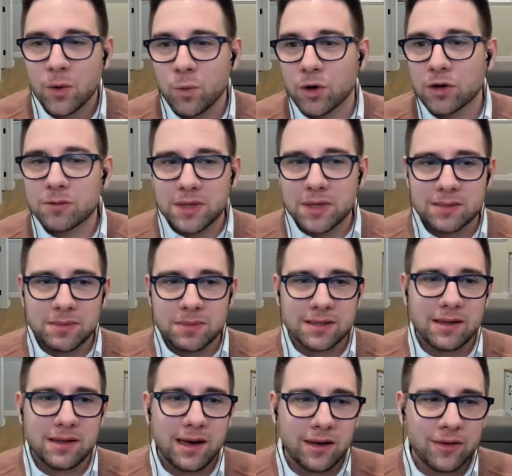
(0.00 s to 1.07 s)
workplace
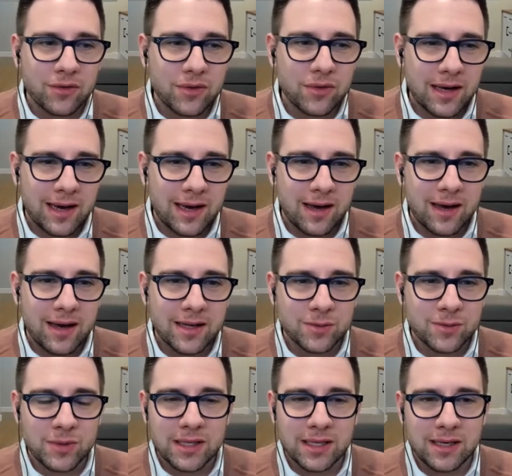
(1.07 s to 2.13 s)
mental health, uh, has
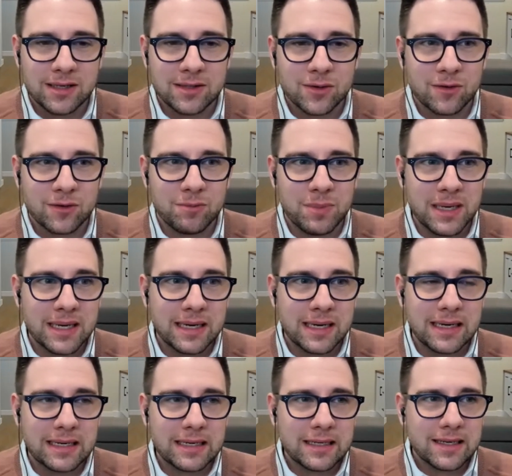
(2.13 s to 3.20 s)
really sort of been
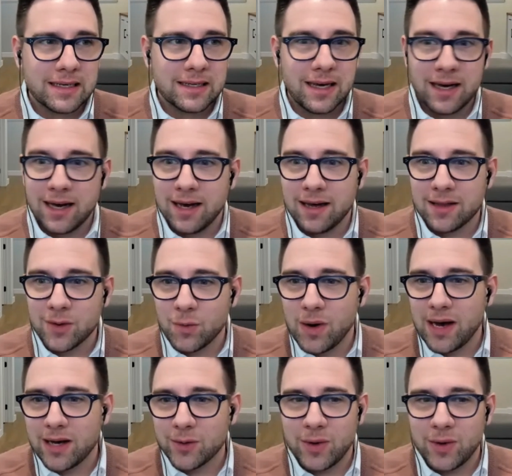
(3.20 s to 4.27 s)
Uh, the
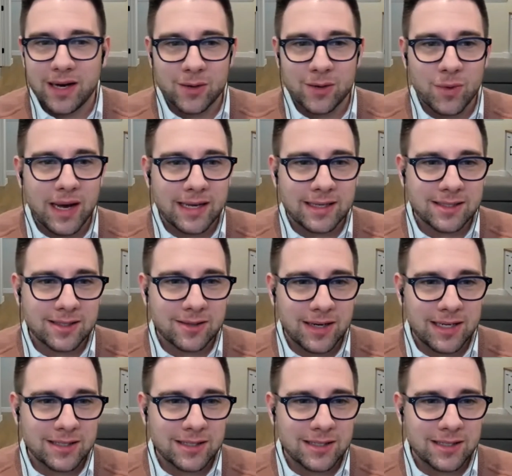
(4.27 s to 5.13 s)
wild, wild west, right?